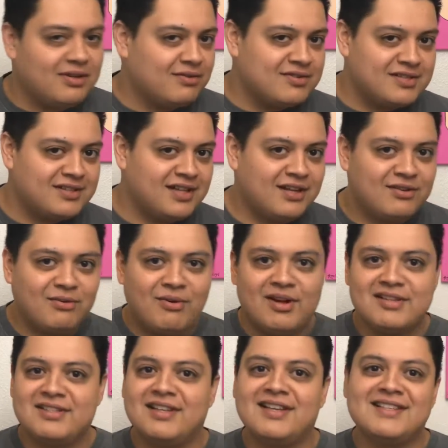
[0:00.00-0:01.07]
I wasn't allowed to
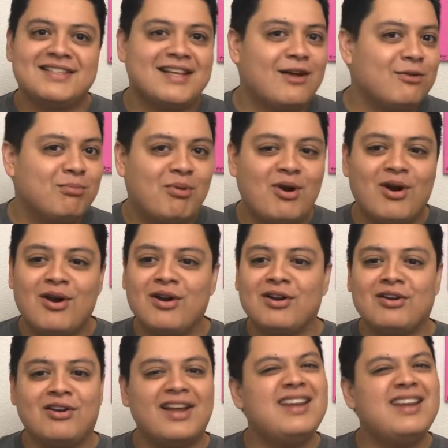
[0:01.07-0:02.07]
watch like South Park or